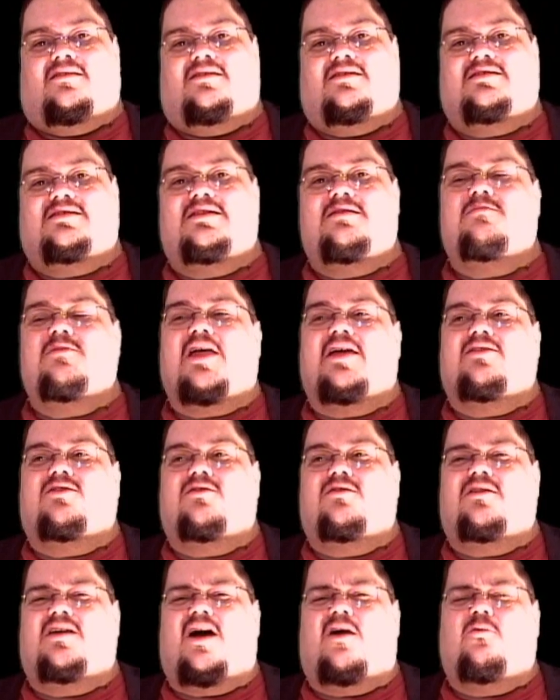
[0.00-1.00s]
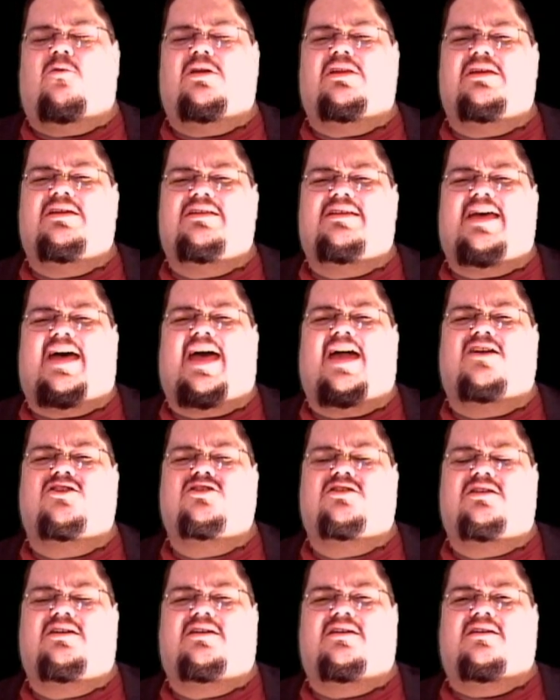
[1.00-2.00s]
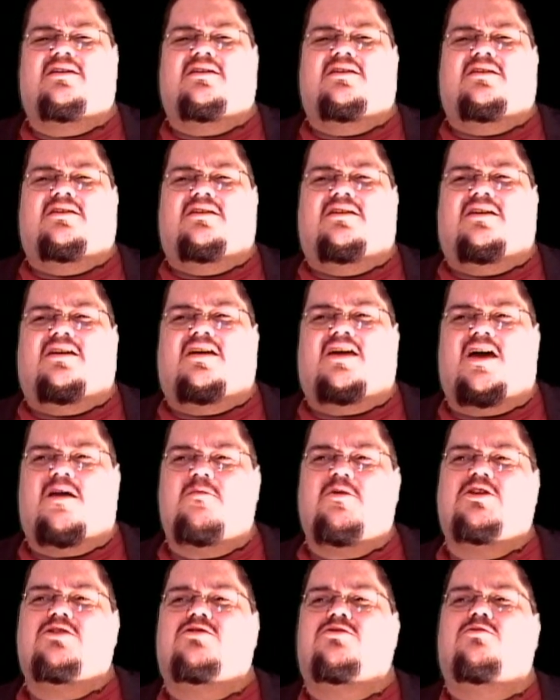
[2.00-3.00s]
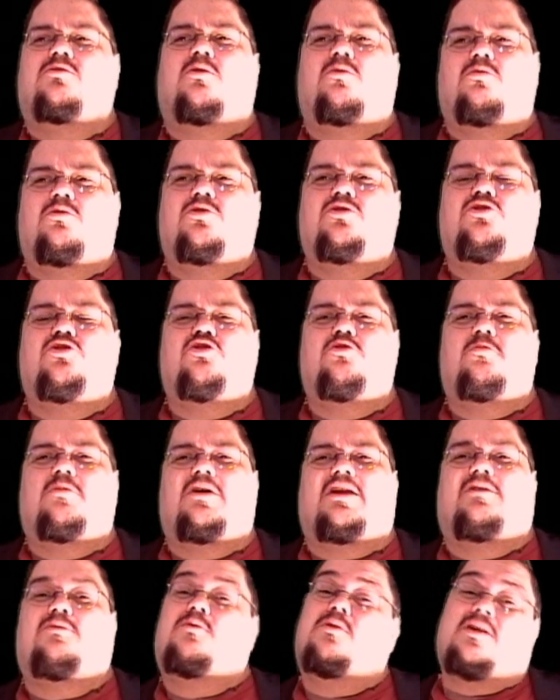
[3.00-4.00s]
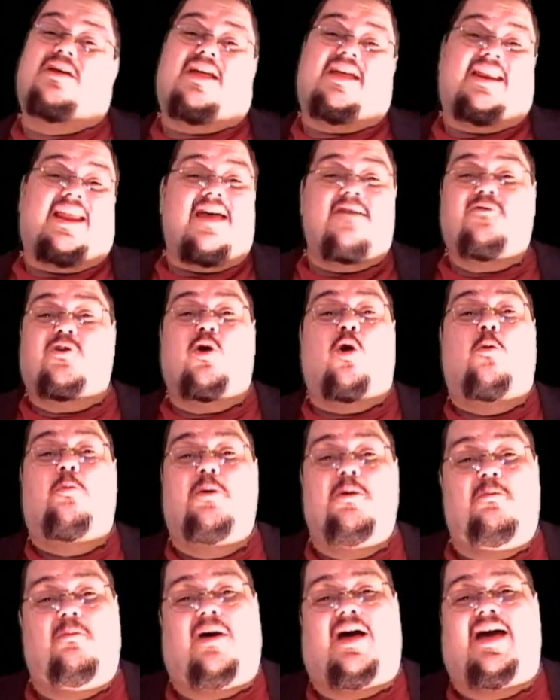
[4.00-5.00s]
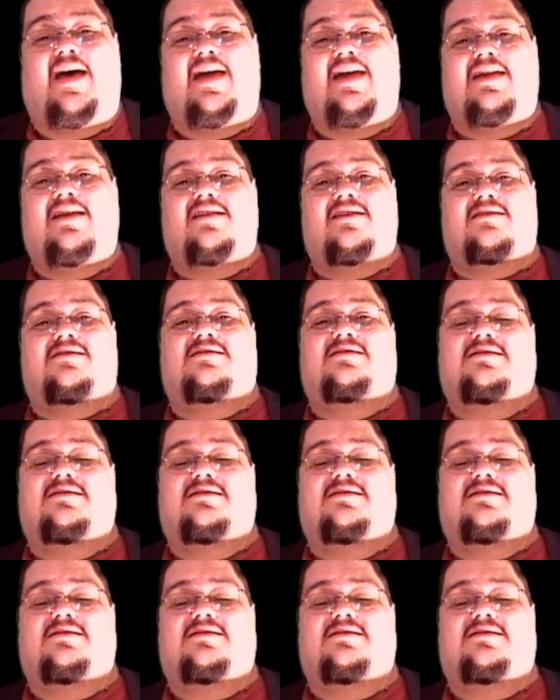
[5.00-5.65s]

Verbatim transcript: They seem like they're not willing to actually come into a room and, and have an open mind and